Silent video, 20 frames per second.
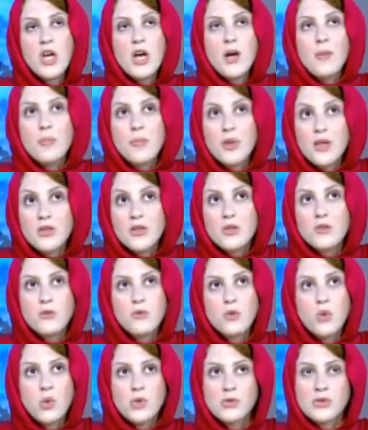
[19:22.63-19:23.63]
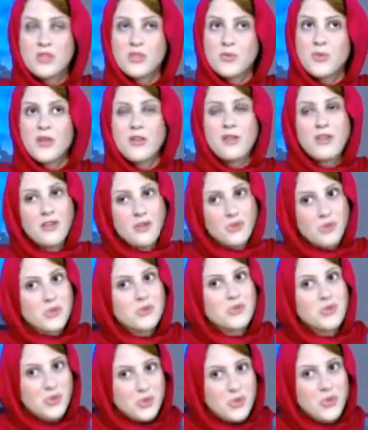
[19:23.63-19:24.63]
But of course, it's better that you
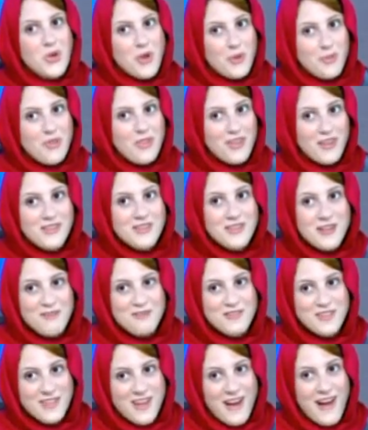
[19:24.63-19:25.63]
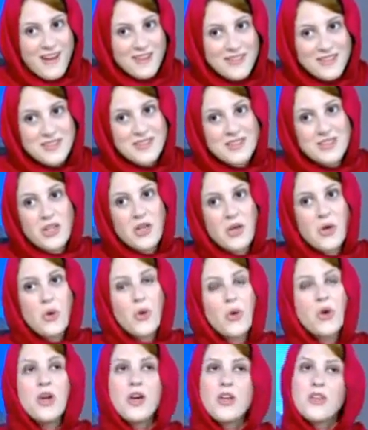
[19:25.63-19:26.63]
don't screw up things after that.
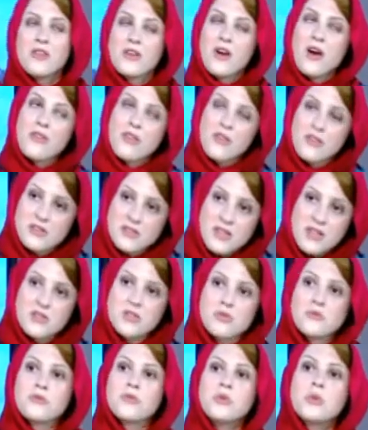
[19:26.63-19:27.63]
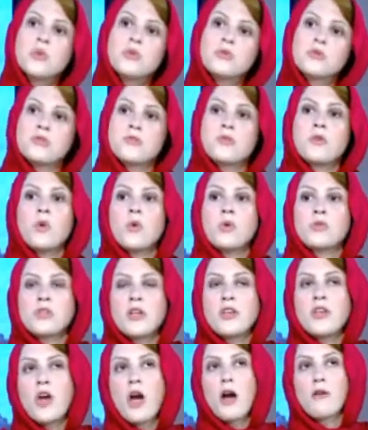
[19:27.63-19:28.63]
So there are other set of rules, of course,
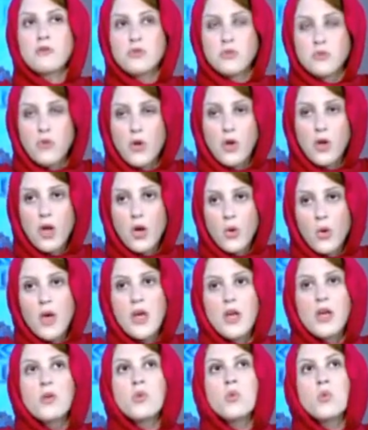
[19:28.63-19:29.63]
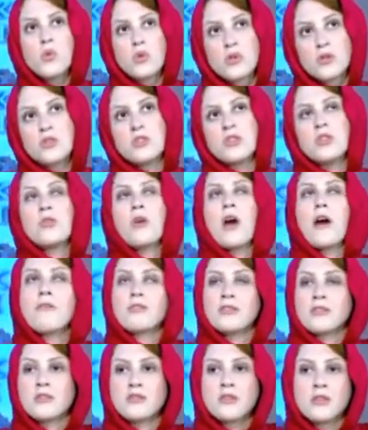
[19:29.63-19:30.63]
that you have to follow in order to have a
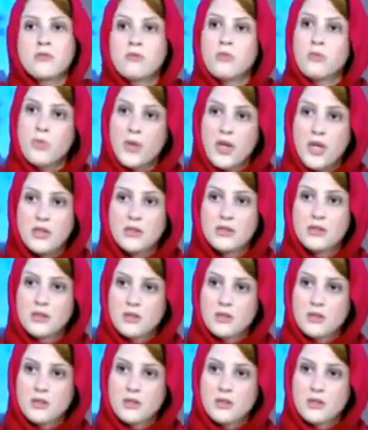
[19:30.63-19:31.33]
successful piece.